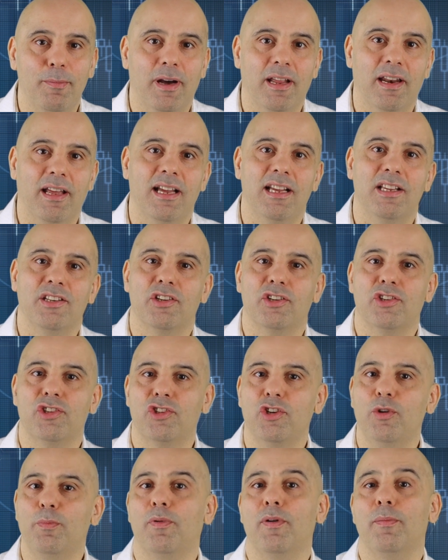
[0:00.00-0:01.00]
manner is a
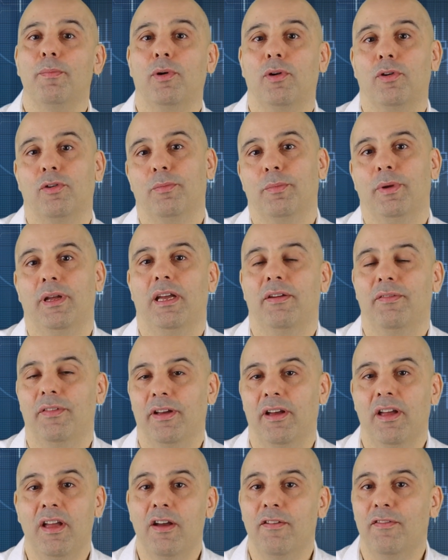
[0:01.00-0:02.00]
super important
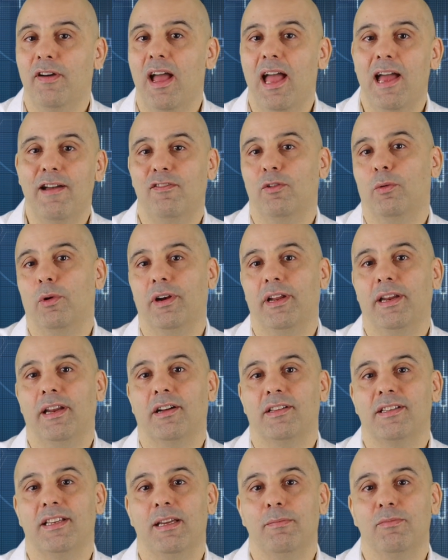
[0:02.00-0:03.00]
behavior for everyone in
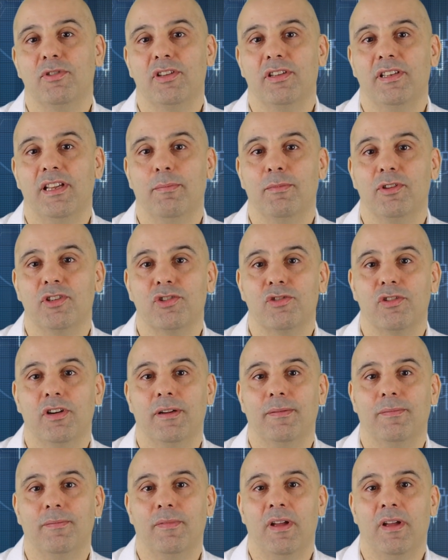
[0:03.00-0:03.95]
our teams to demonstrate.